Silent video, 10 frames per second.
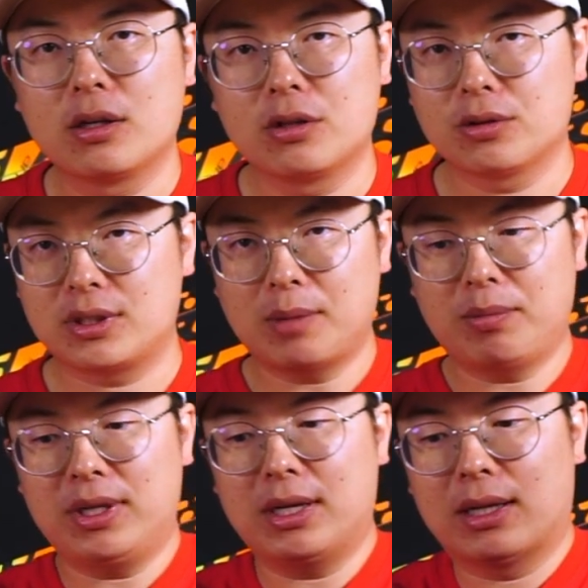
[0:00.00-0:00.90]
you'll
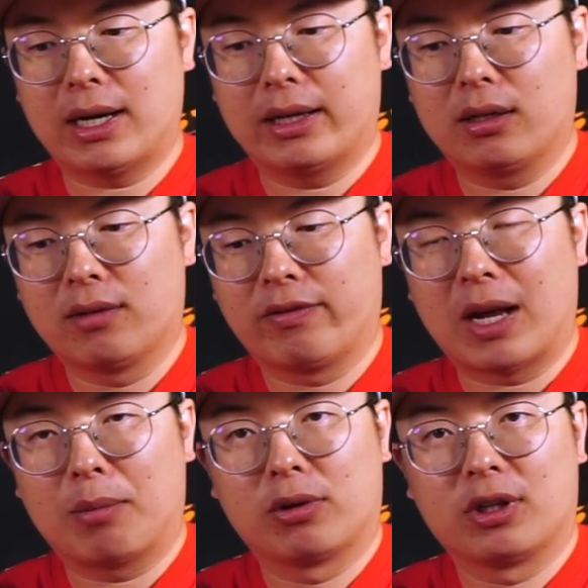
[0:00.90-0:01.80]
simply align the
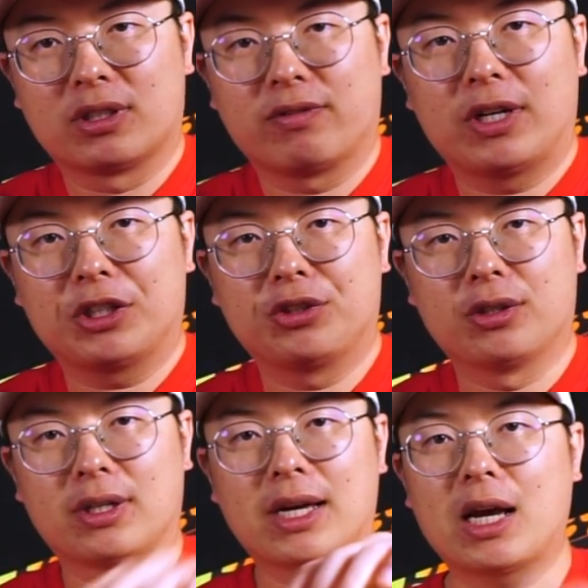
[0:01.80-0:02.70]
flaperons flush to
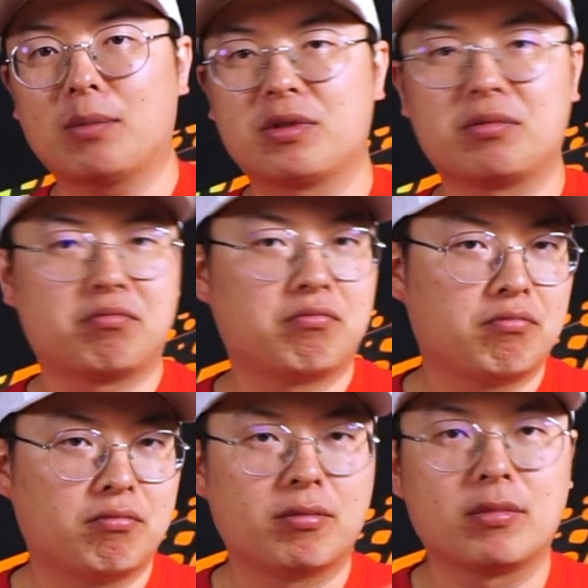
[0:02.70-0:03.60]
the tabs.
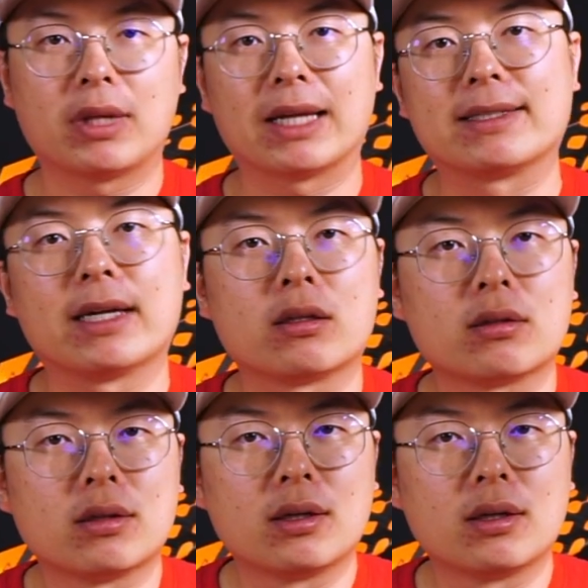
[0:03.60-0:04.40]
That's it.